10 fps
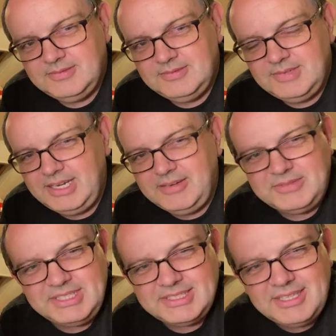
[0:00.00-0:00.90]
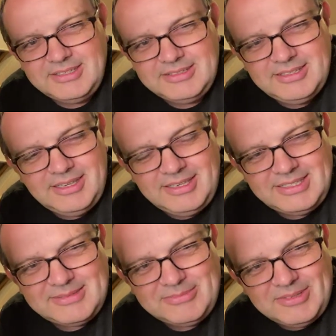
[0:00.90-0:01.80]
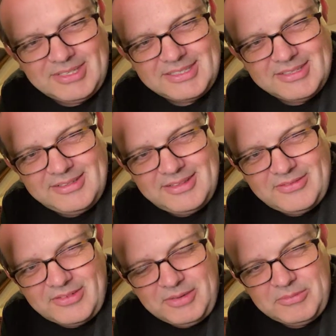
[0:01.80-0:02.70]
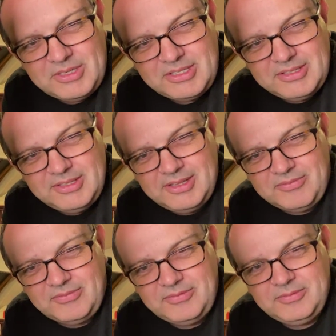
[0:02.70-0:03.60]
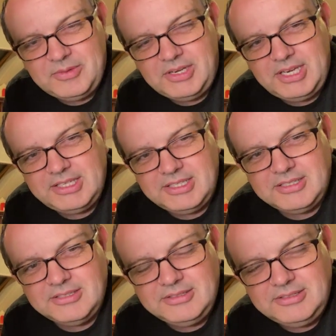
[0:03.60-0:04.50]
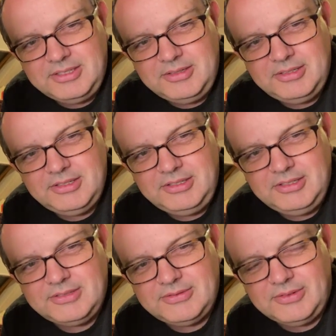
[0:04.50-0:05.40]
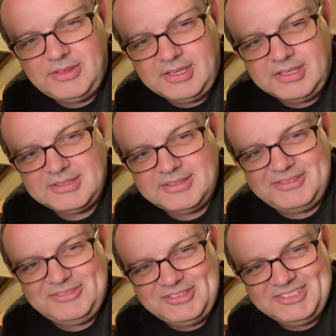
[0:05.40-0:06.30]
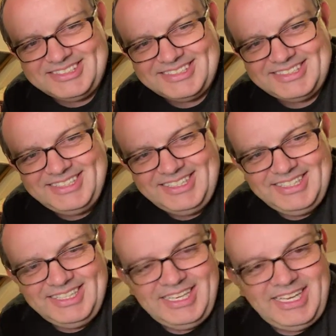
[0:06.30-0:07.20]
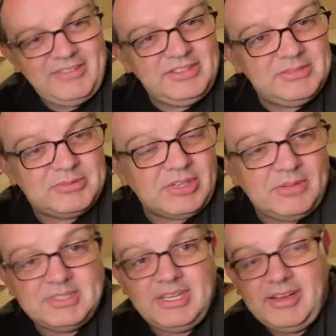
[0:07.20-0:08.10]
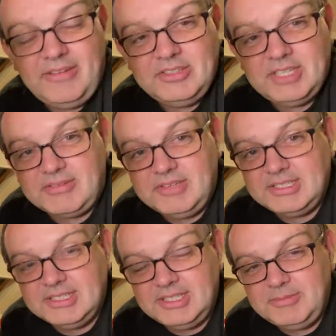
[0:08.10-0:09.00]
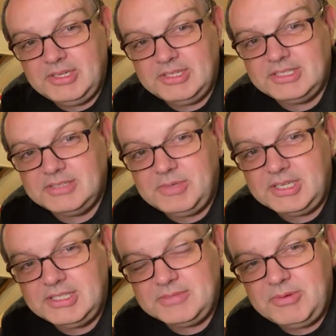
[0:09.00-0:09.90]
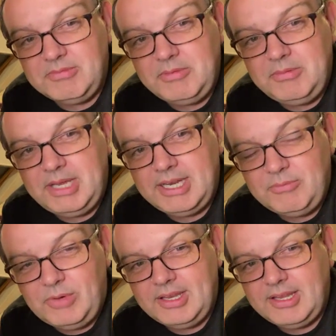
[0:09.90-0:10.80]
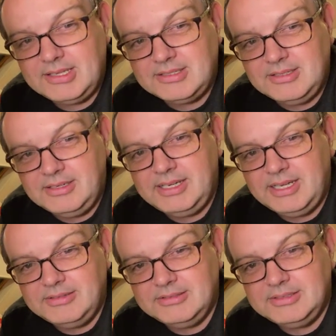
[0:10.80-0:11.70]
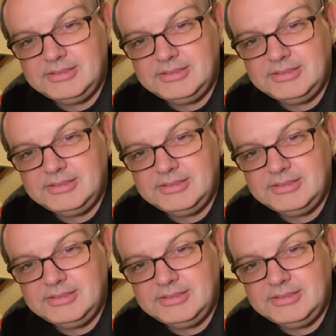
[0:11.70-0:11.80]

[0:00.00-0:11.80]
And I just want to do them. I want to do them, but I need to do useful things first. How many subscribers now? I haven't checked recently, but I suspect it's probably about 1,900.